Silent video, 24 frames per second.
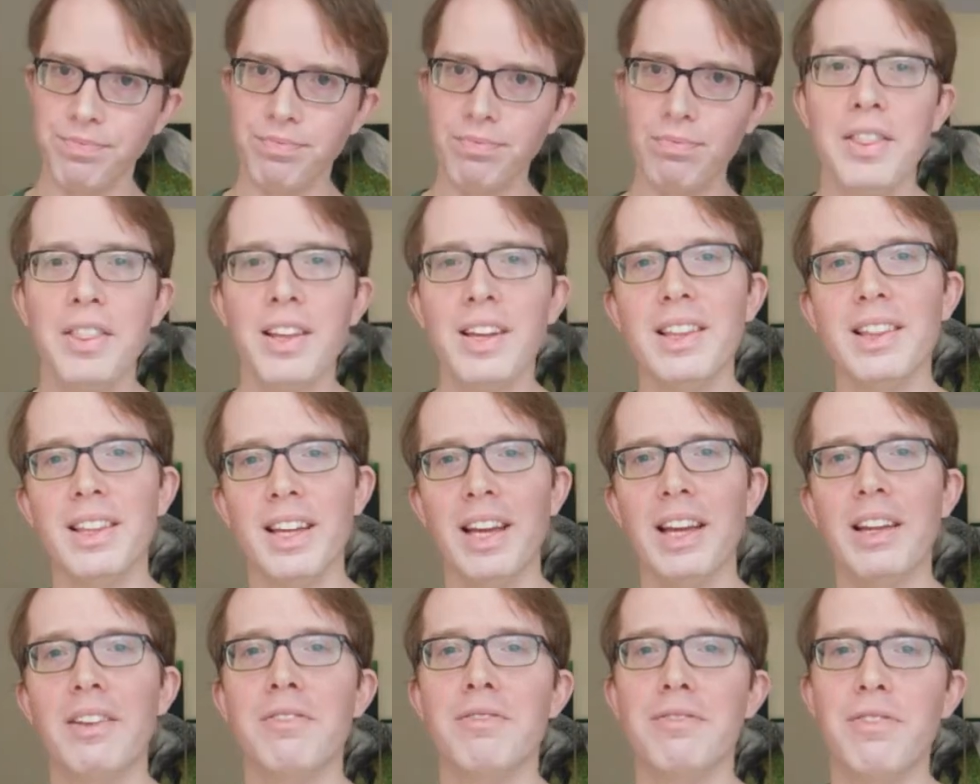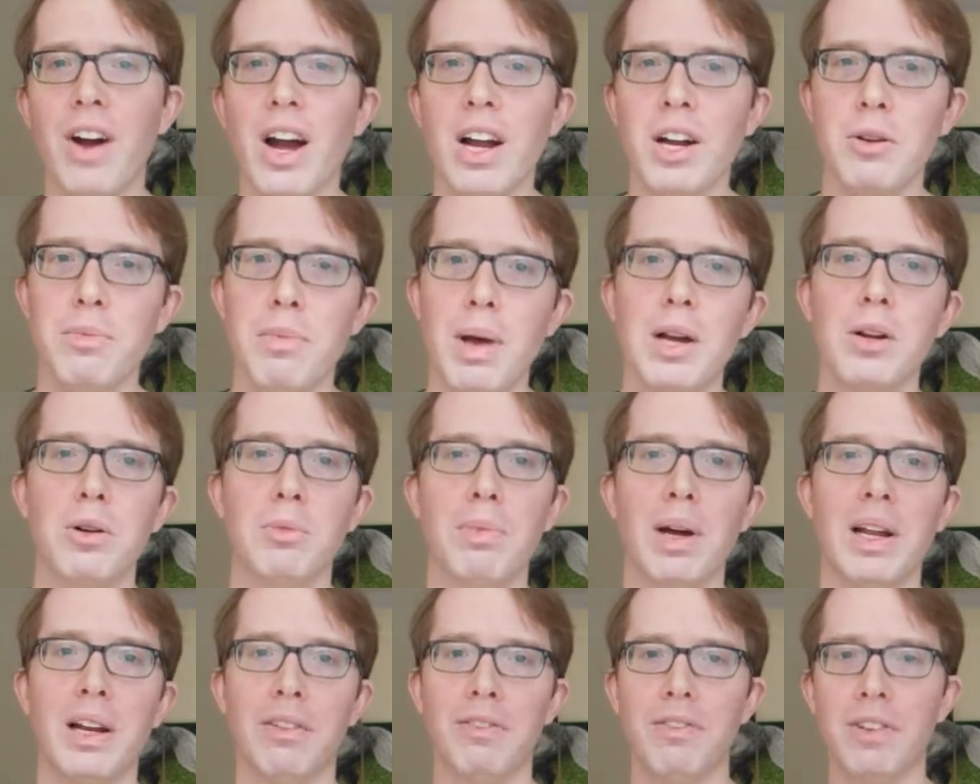I think the
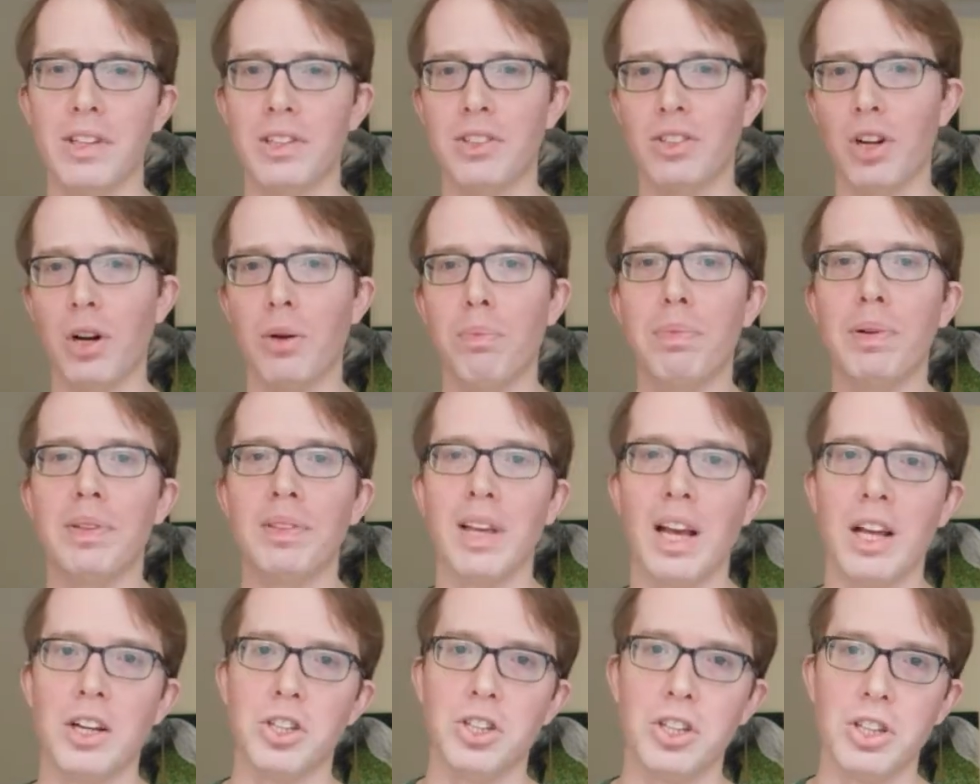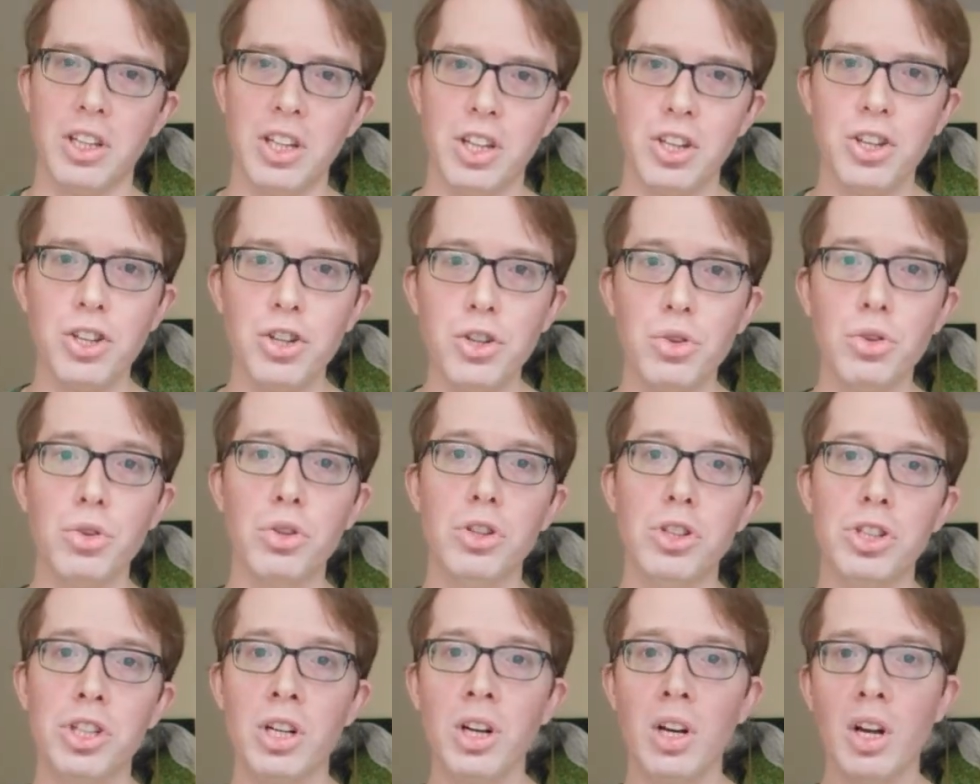environmental benefits are potentially
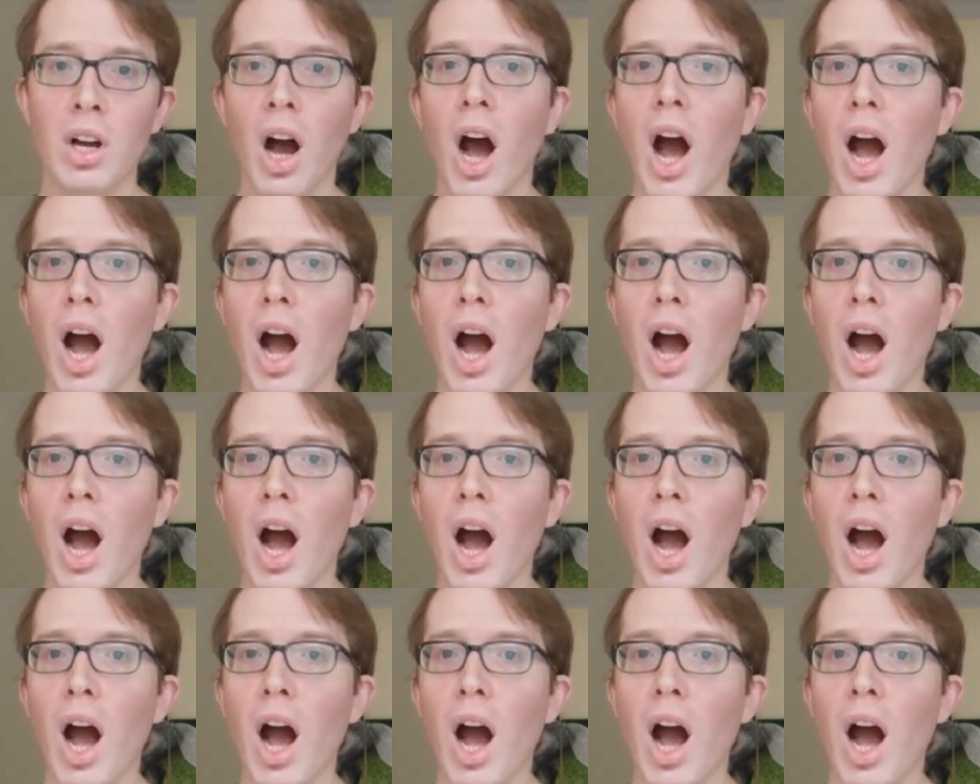huge.